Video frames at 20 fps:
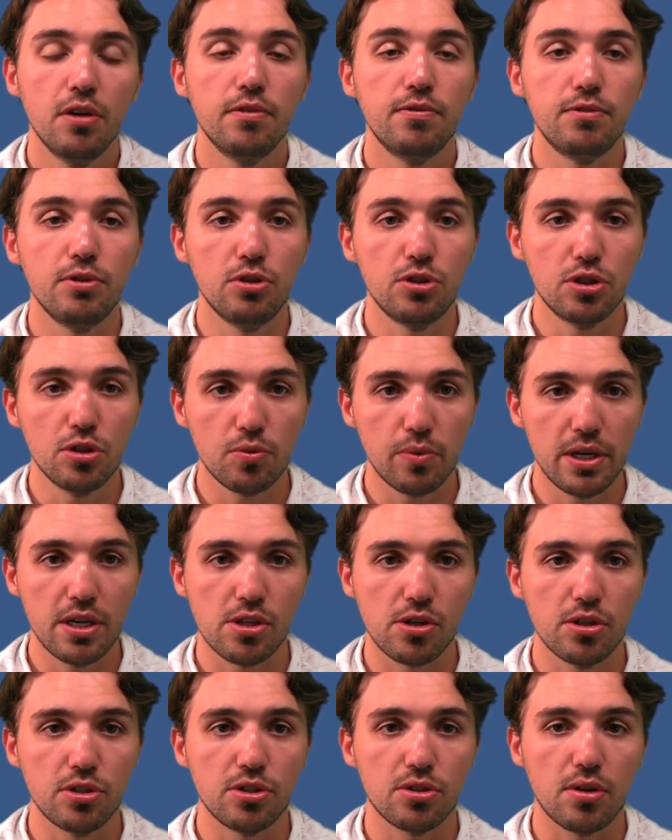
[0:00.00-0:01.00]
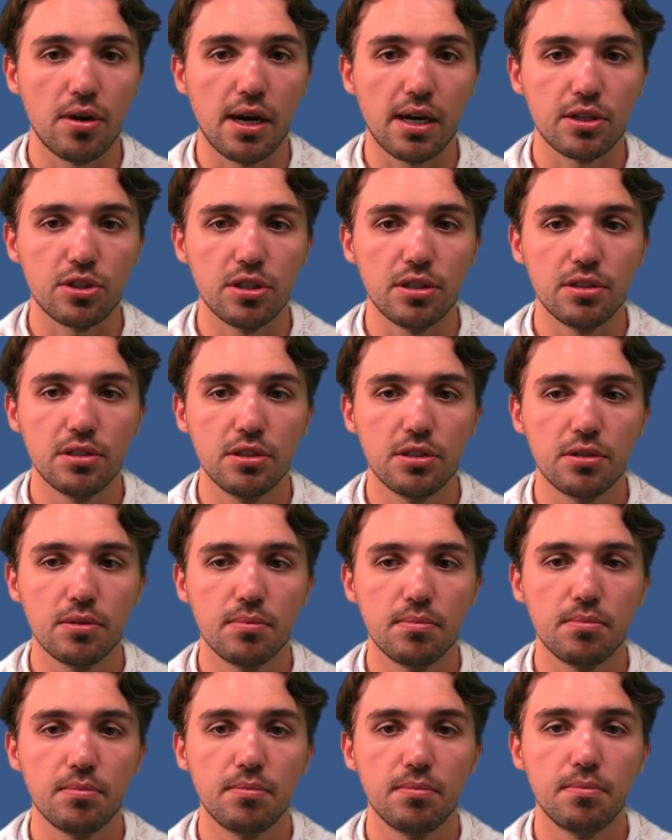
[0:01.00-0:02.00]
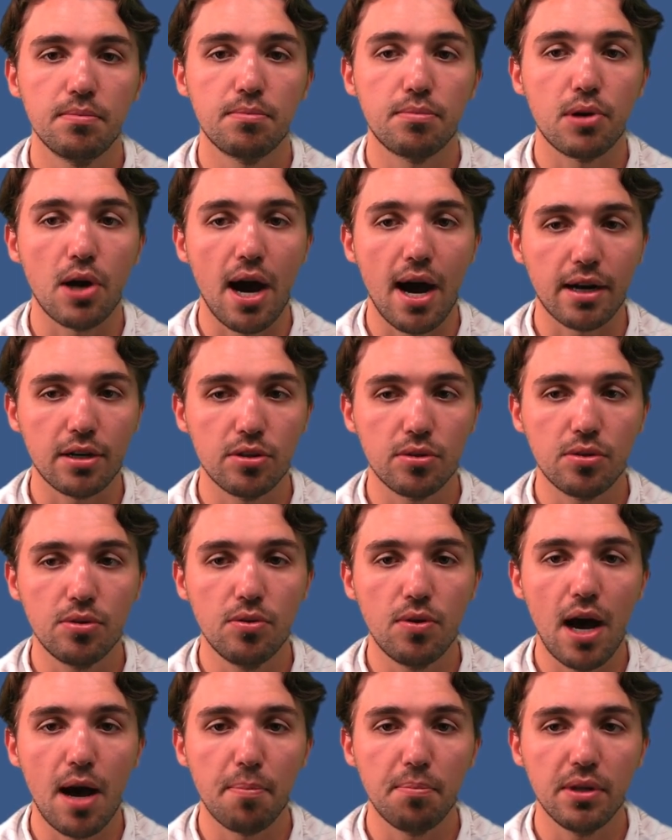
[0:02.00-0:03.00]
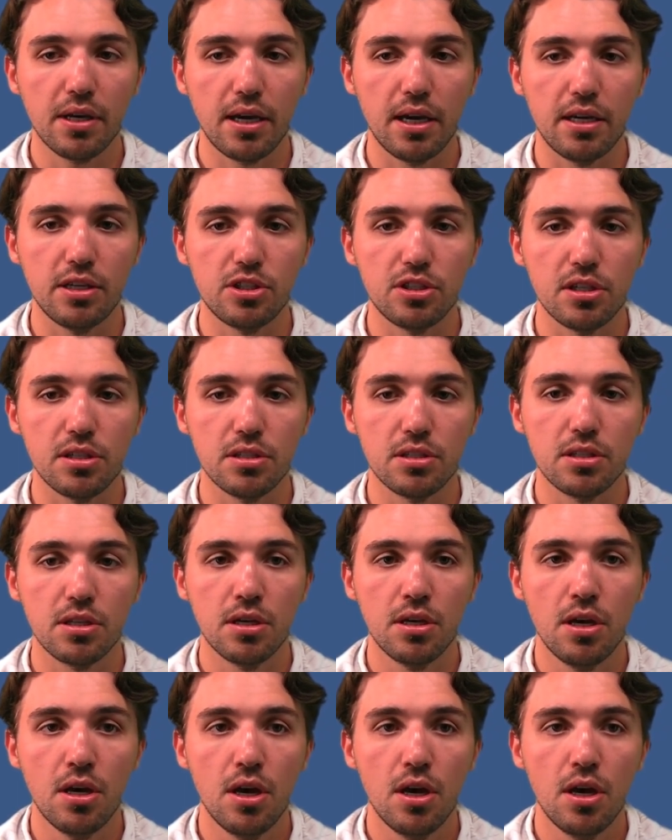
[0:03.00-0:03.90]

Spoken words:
future research directions, practical applications,